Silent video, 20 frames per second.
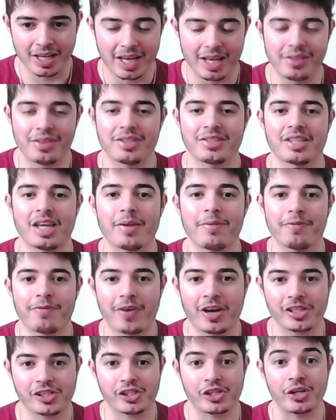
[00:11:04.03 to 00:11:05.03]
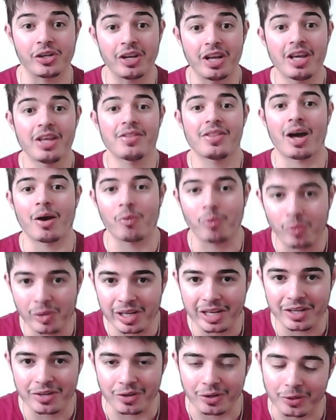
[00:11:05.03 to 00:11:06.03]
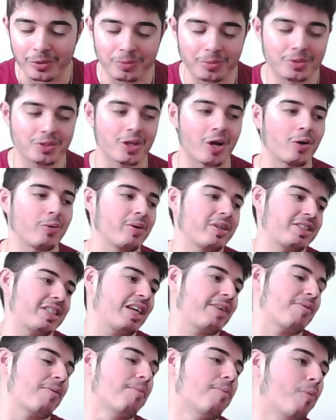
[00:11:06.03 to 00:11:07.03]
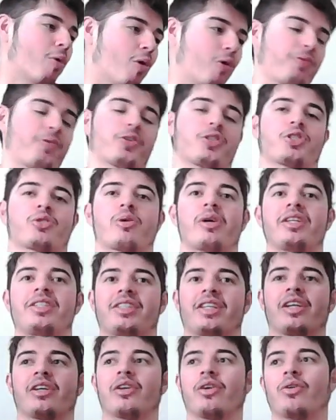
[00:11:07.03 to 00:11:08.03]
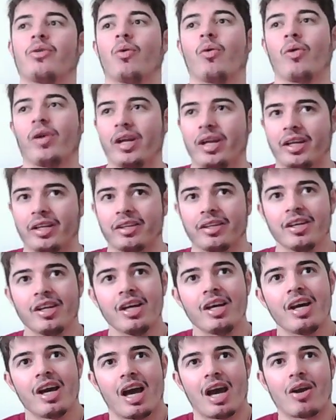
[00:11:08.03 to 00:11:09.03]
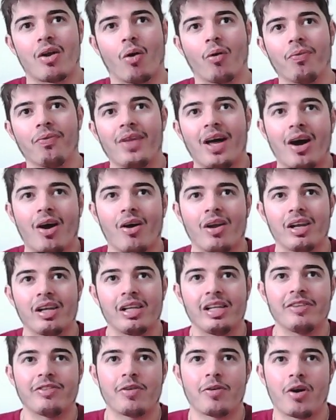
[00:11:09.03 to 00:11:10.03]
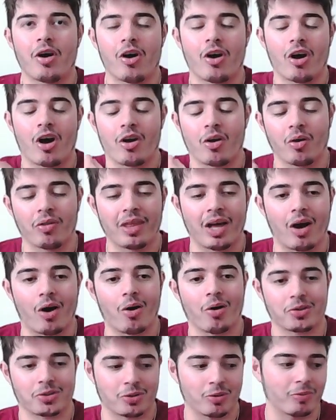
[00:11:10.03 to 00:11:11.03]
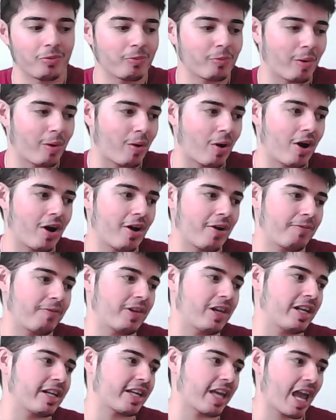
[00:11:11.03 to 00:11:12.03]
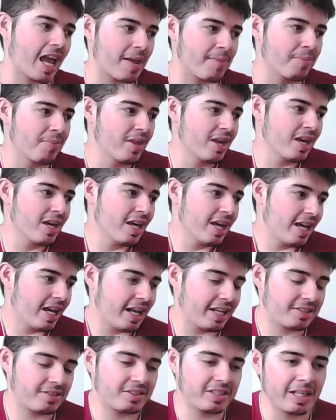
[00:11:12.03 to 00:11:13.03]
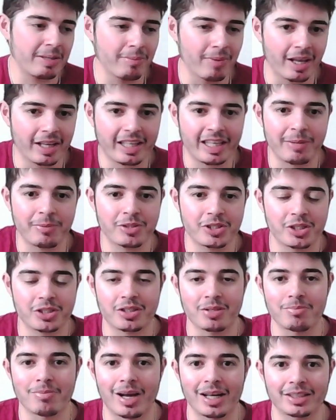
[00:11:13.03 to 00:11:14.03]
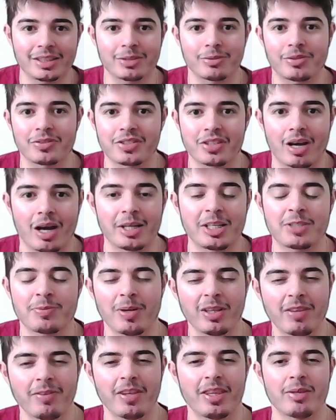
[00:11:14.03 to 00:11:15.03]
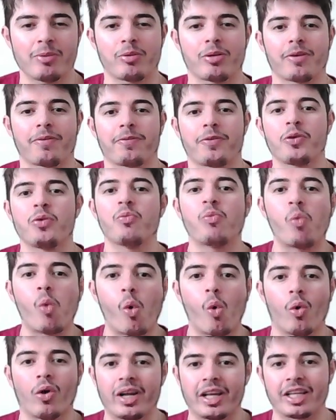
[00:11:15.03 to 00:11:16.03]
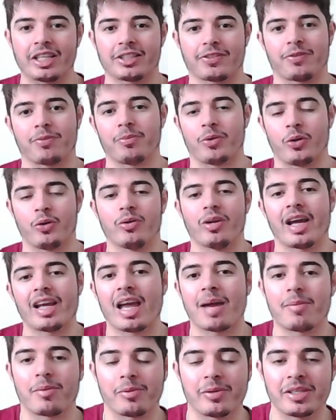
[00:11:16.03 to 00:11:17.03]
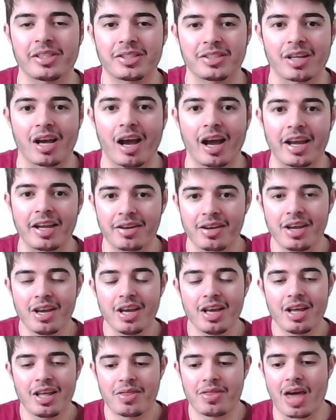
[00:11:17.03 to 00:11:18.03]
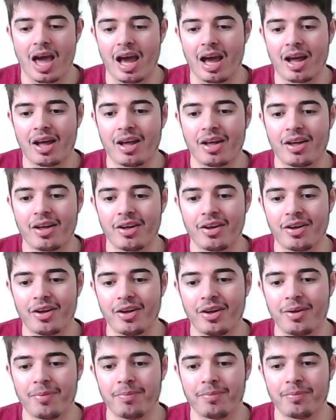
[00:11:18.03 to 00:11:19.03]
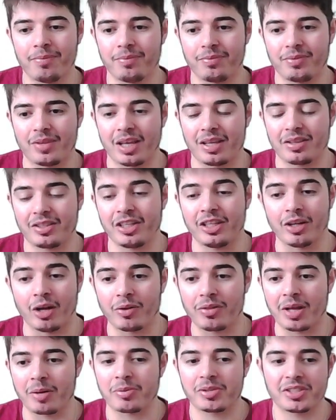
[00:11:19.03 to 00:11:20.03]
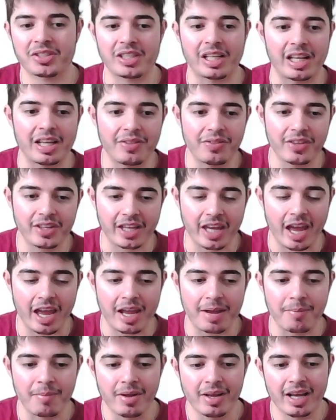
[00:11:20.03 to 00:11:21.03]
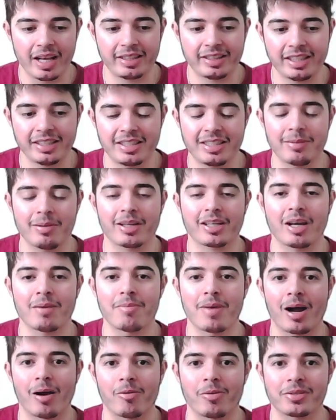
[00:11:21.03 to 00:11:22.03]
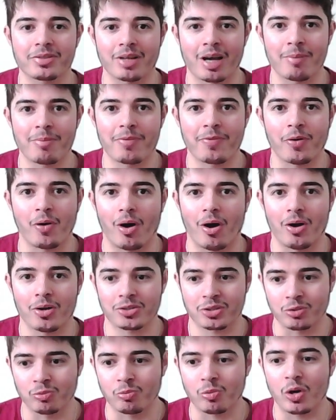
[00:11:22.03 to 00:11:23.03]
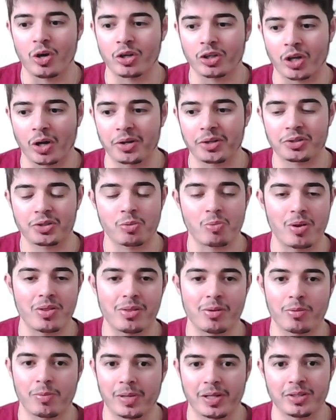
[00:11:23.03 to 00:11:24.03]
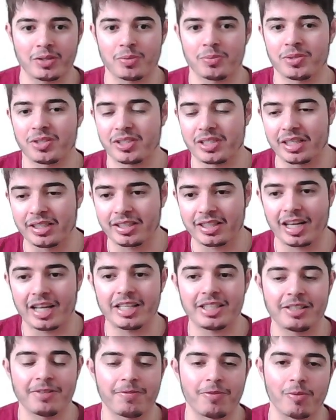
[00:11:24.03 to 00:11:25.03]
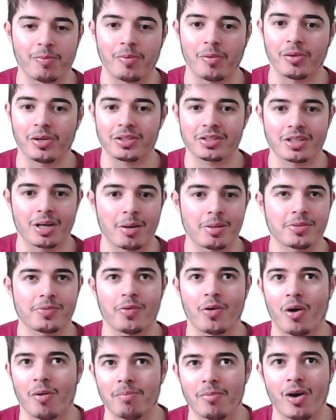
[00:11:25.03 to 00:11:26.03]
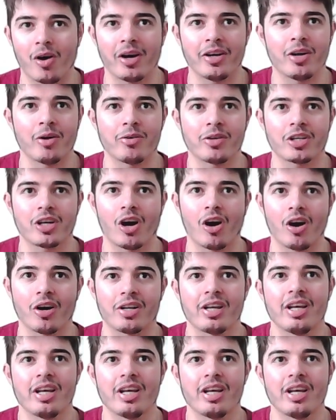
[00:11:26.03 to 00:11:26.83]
in the same fashion that we do. So it's even more frustrating and annoying. And on that Arsenal-Villa game, it seemed like it was just a matter of time. Despite the fact there were a few warnings from Unai Emery's side that, you know, they were still in the game, it did seem like a matter of time before Arsenal were going to win. They were playing some scintillating football at times before. Martin Odegaard,